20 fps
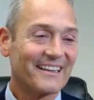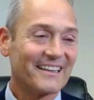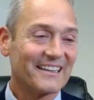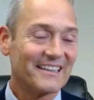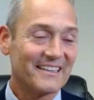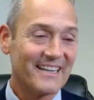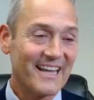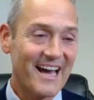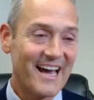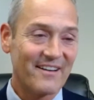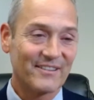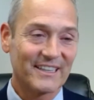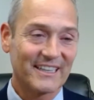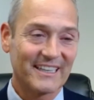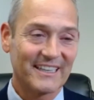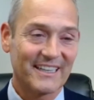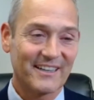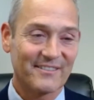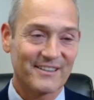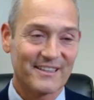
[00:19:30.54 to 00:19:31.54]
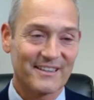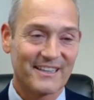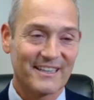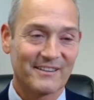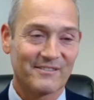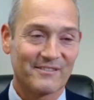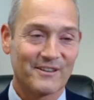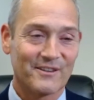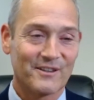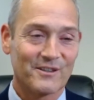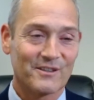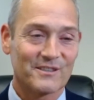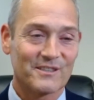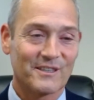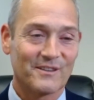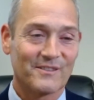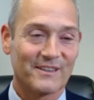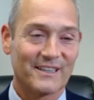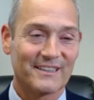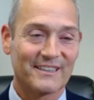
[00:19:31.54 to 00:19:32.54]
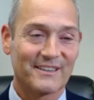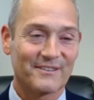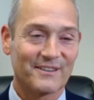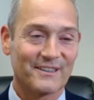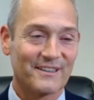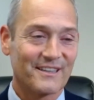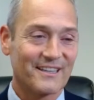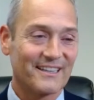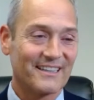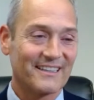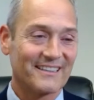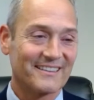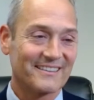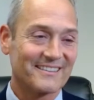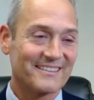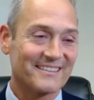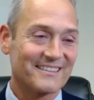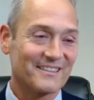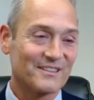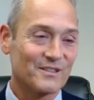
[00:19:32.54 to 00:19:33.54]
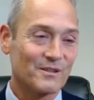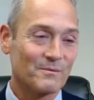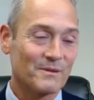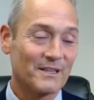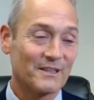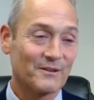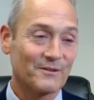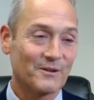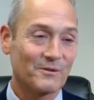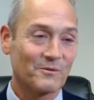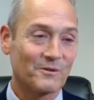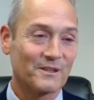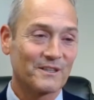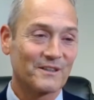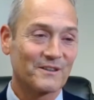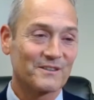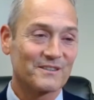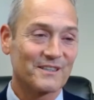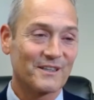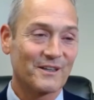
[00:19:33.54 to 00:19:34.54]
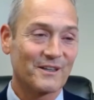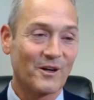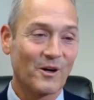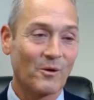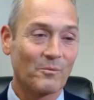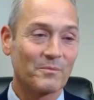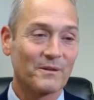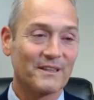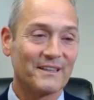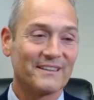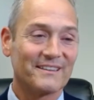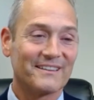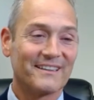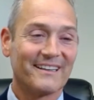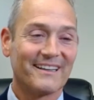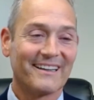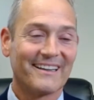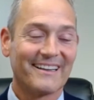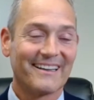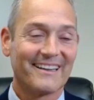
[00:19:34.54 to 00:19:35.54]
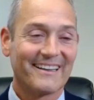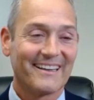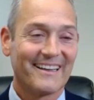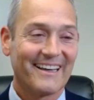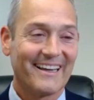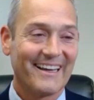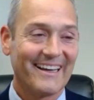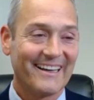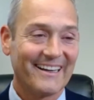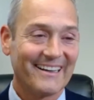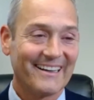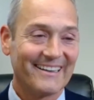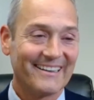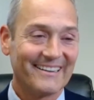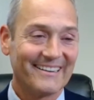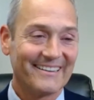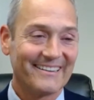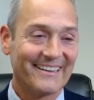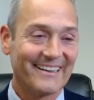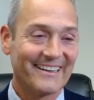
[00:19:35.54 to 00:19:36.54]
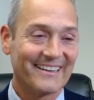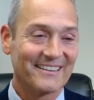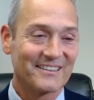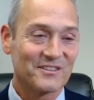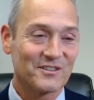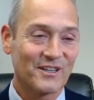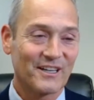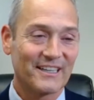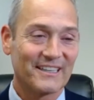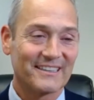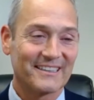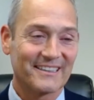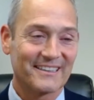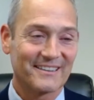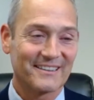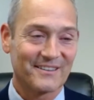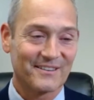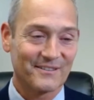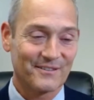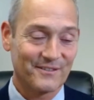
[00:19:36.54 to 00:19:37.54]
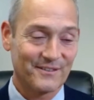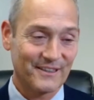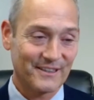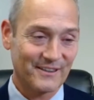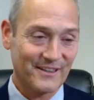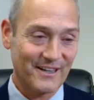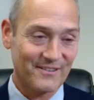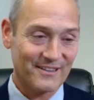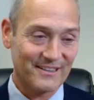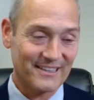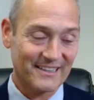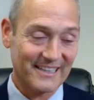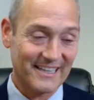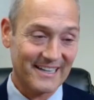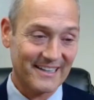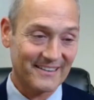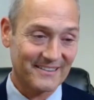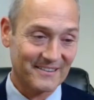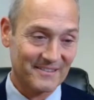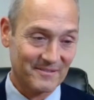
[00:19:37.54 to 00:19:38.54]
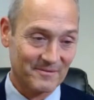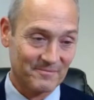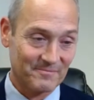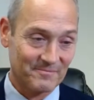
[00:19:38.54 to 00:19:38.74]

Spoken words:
navigate everything when there's so many different things, so many different windows that are open, and trying to figure everything out.